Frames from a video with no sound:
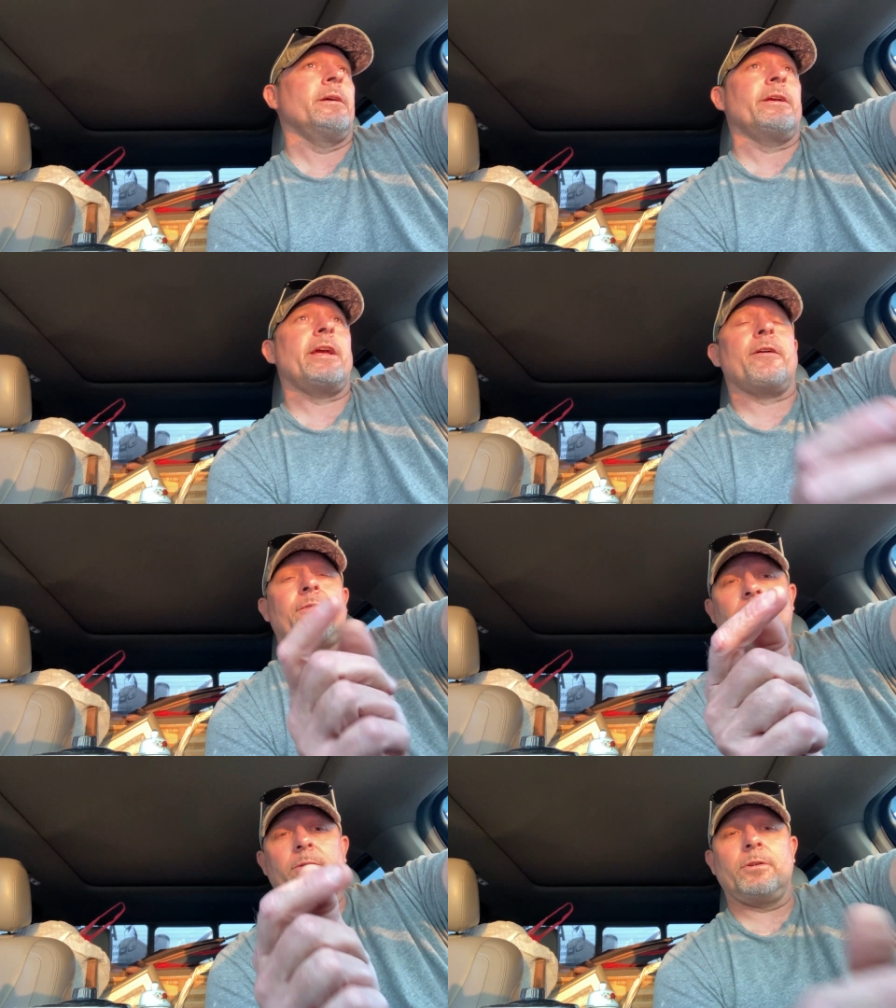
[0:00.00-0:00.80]
yeah, if
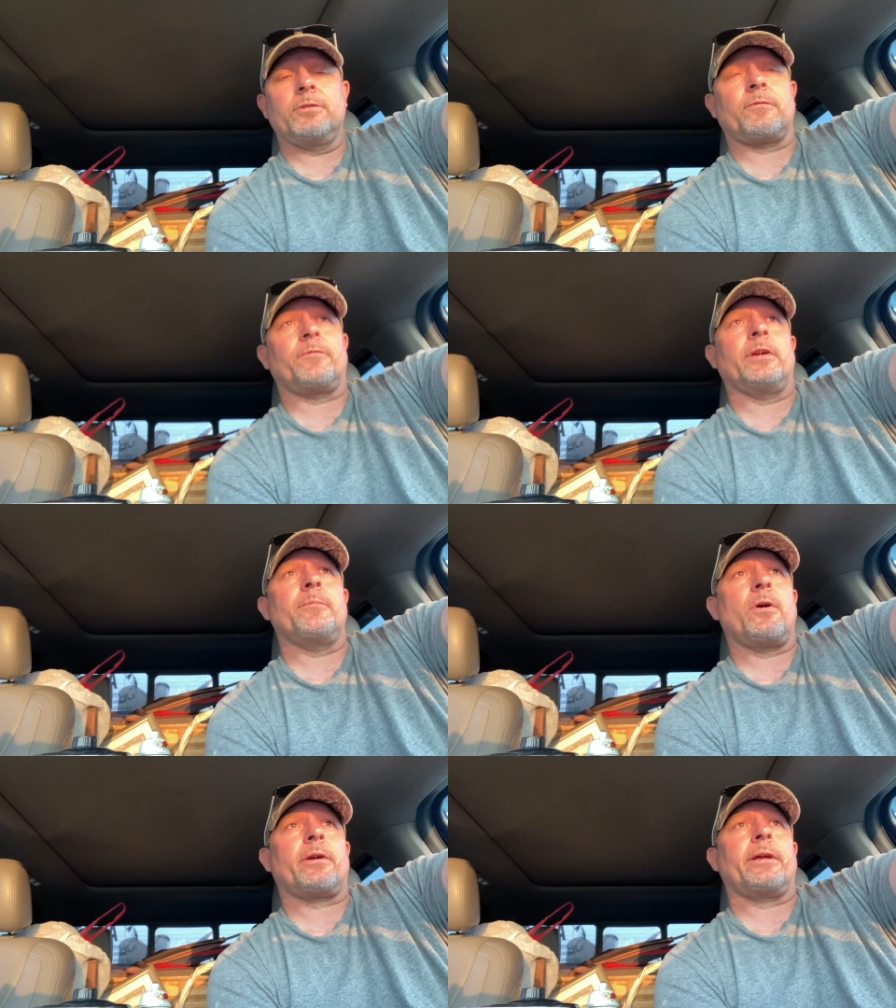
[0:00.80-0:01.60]
you're gonna do some flea
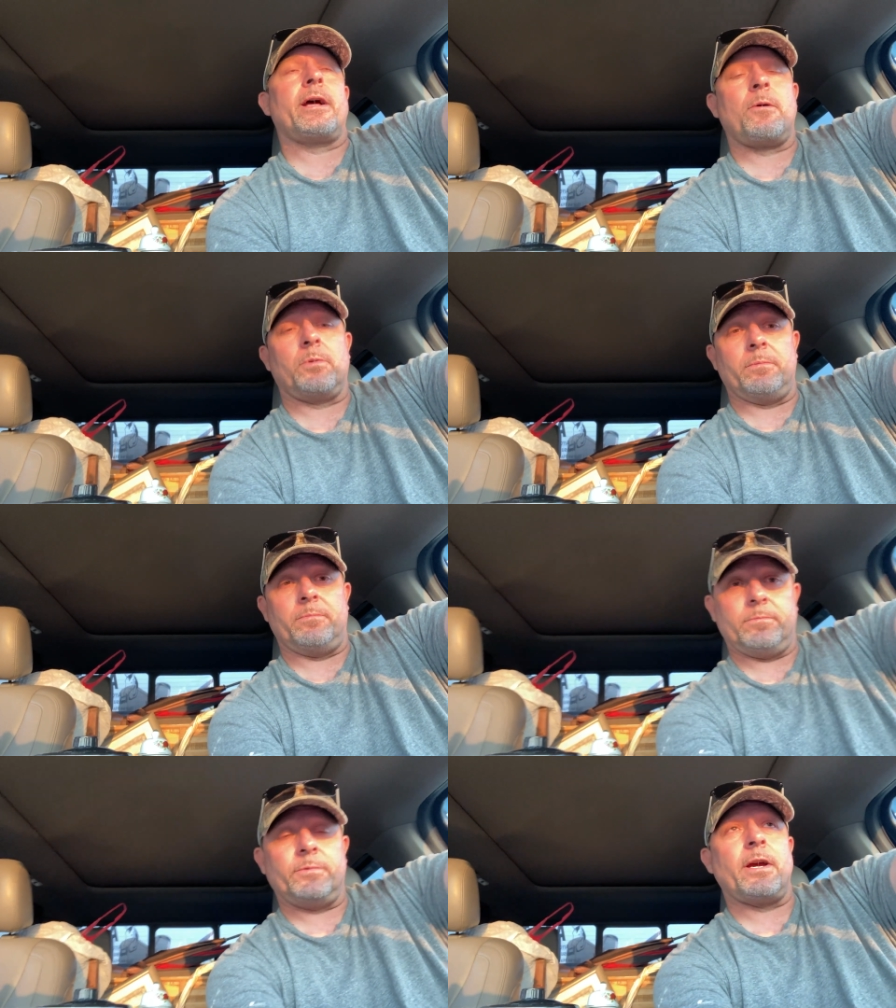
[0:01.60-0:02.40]
market, I would
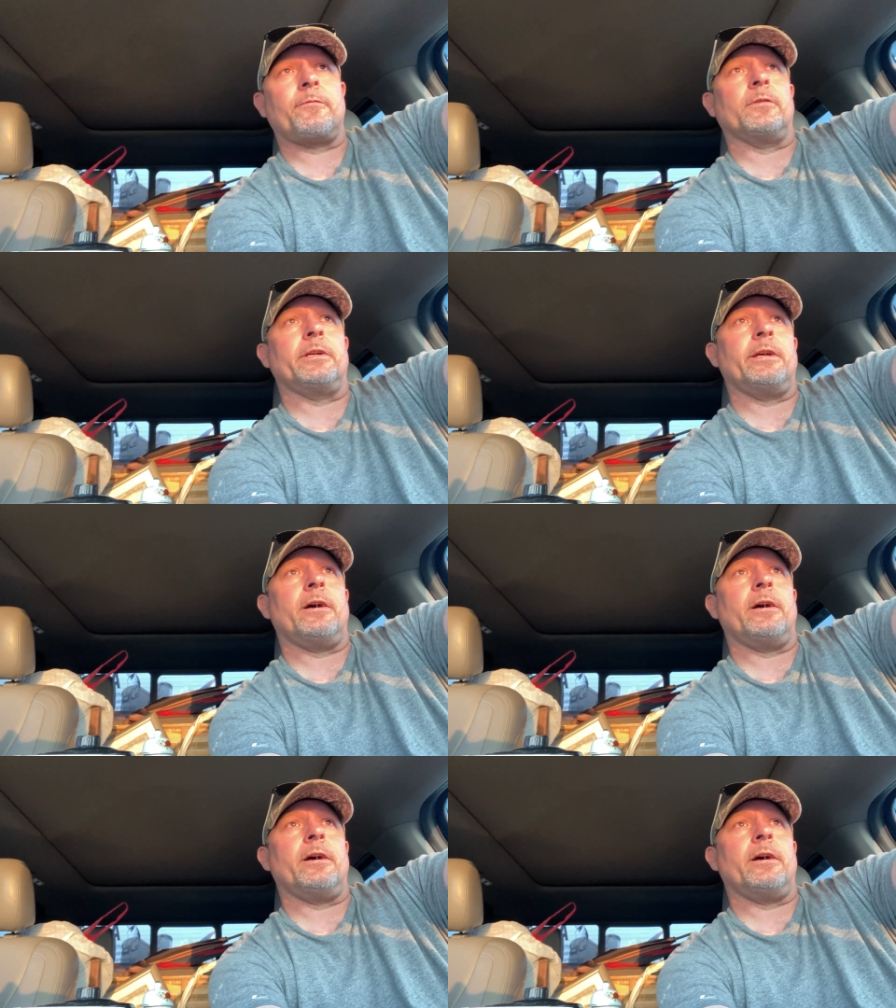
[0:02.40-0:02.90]
definitely